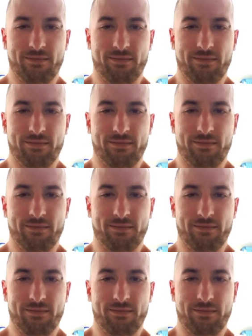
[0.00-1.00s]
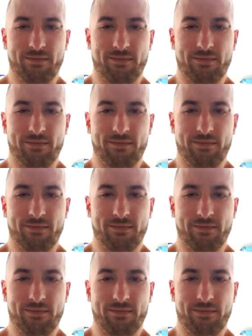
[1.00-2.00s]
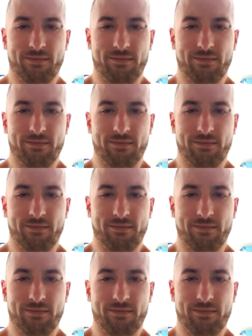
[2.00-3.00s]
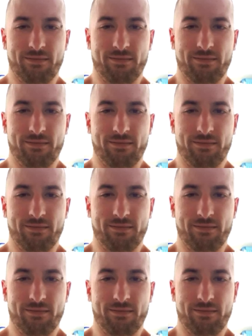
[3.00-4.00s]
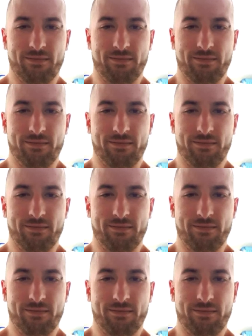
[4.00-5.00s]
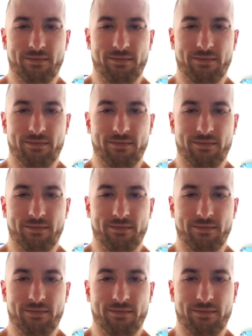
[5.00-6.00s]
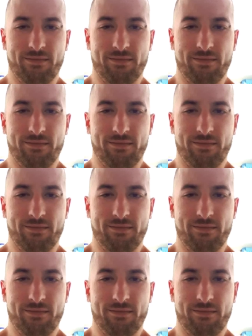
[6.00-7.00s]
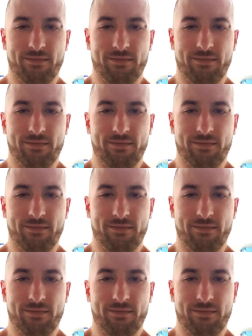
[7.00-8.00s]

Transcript: The face doesn't move, so there is nothing to read.